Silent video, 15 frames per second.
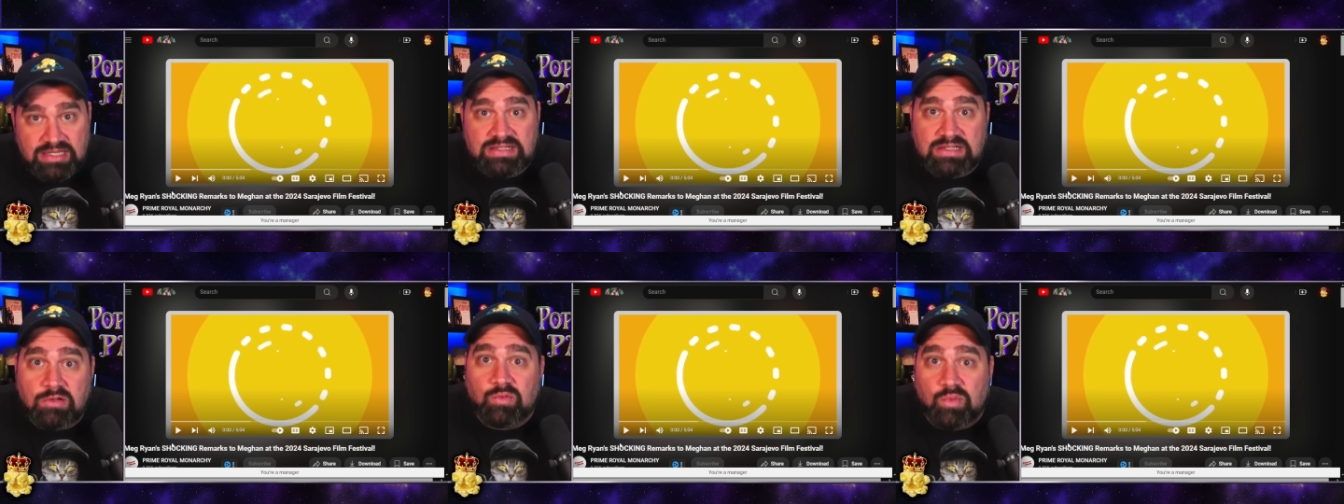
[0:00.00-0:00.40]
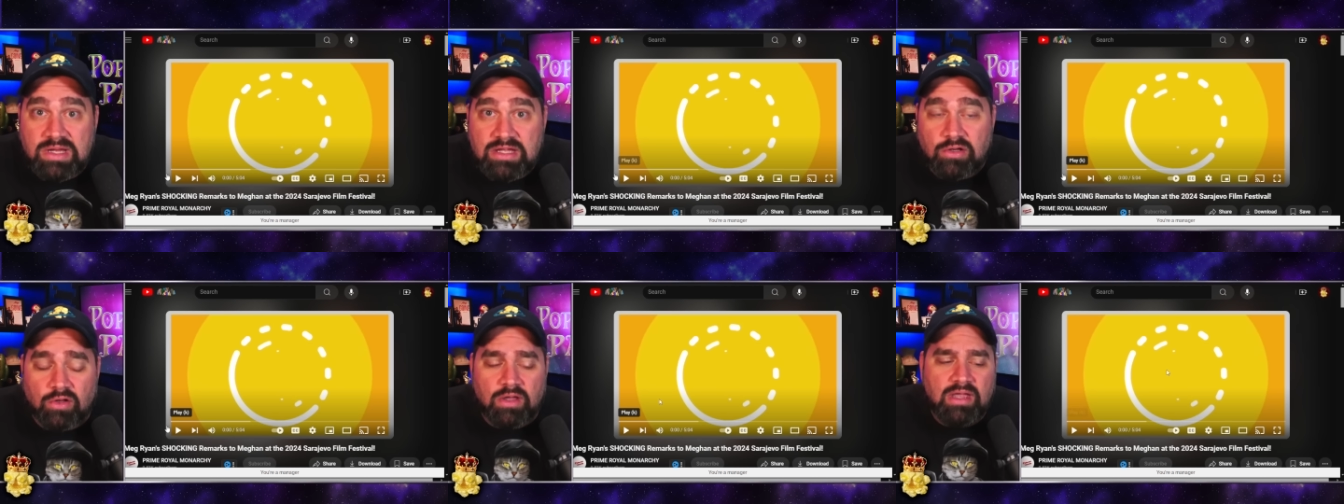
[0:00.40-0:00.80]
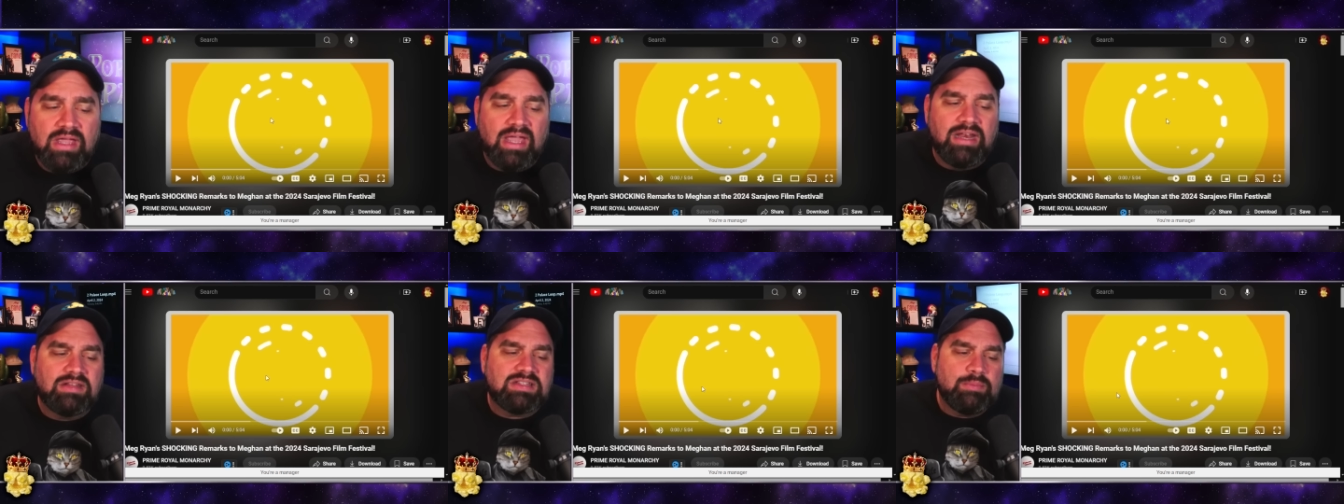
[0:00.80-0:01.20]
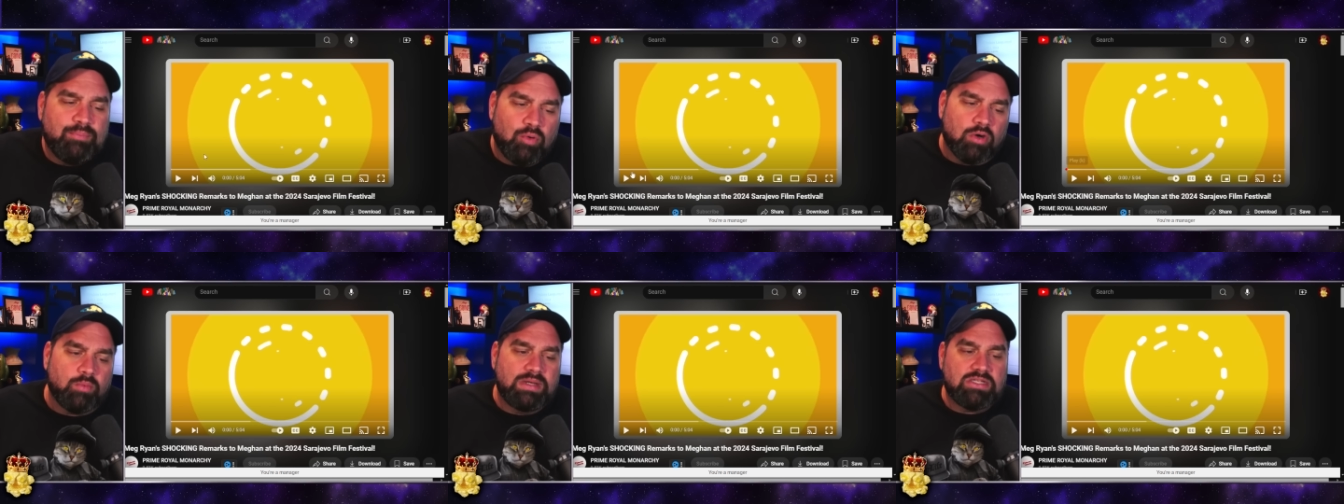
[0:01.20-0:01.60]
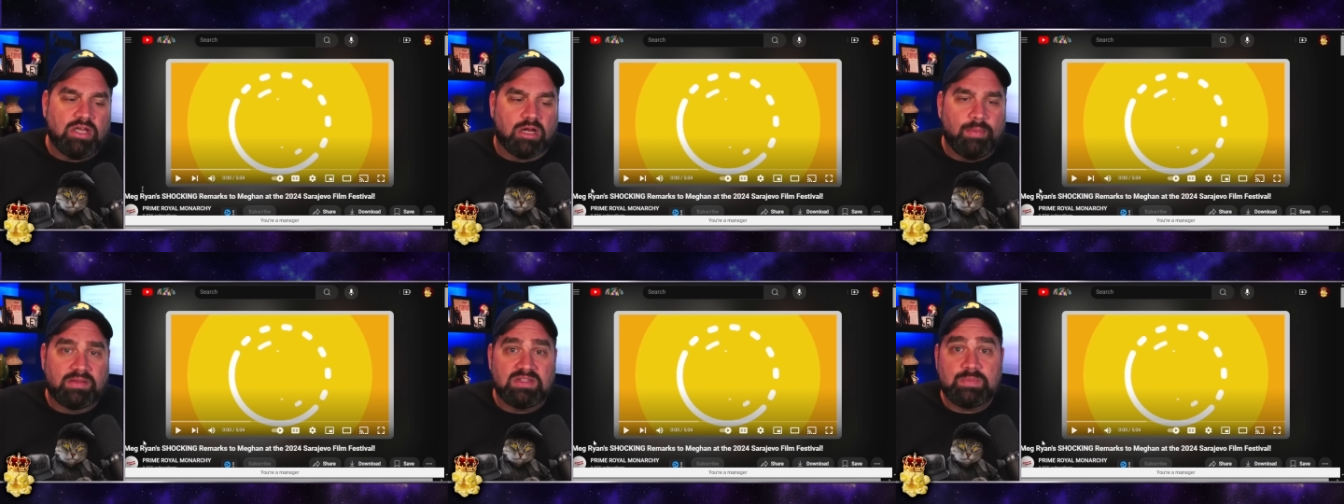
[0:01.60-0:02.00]
isn't real. And it's important we
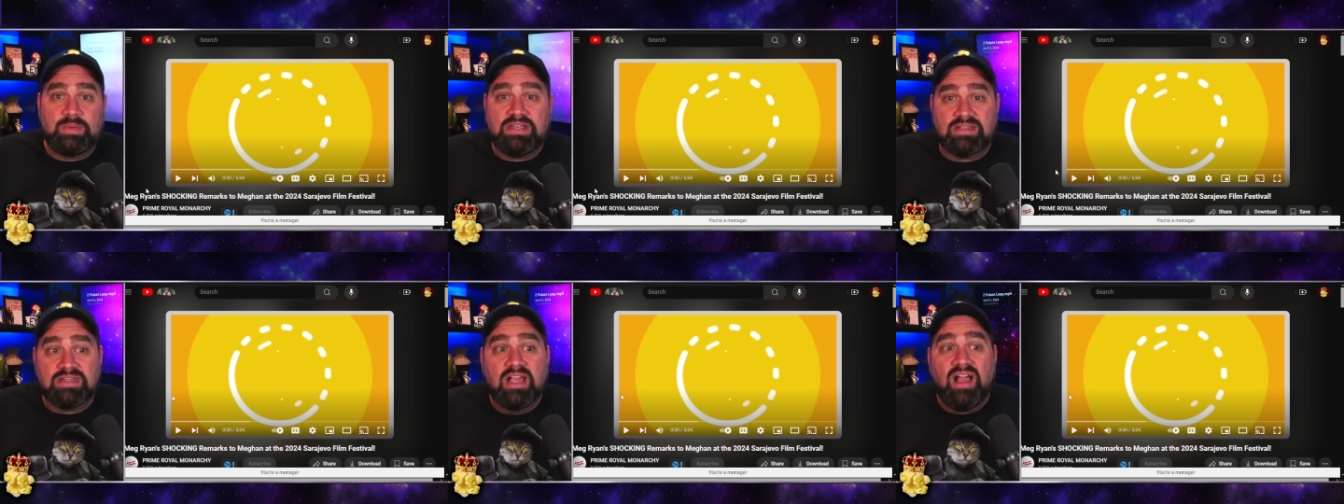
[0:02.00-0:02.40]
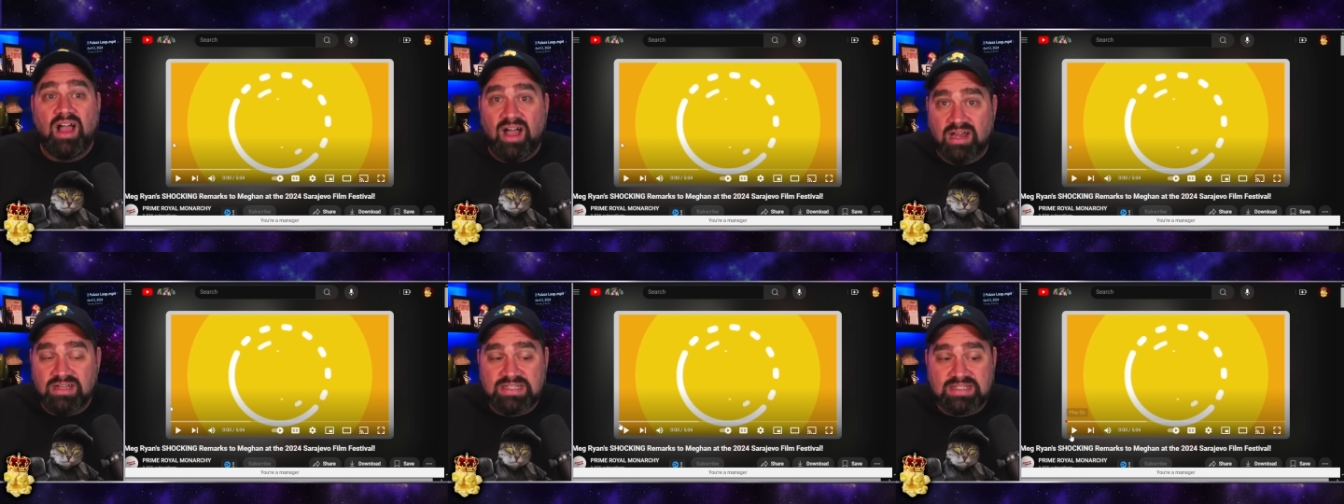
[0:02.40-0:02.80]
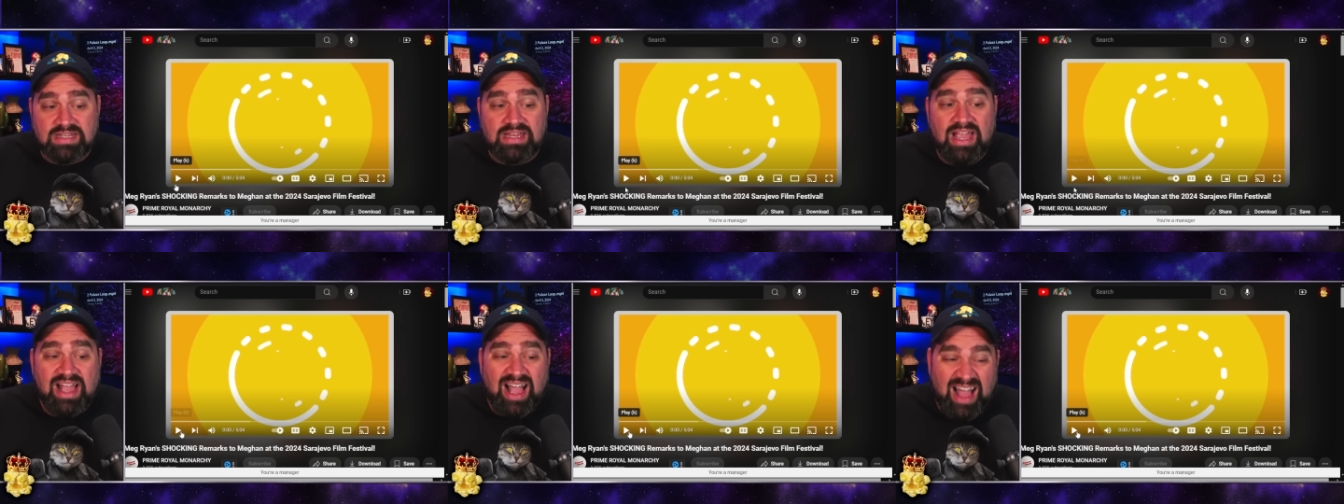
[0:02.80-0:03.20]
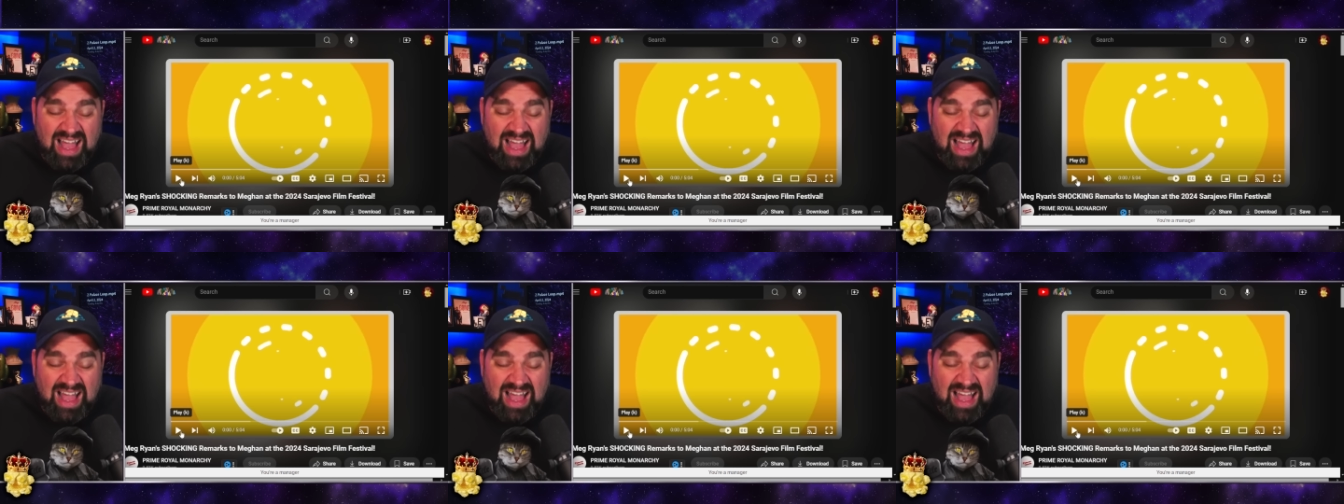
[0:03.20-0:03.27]
talk about this because honestly,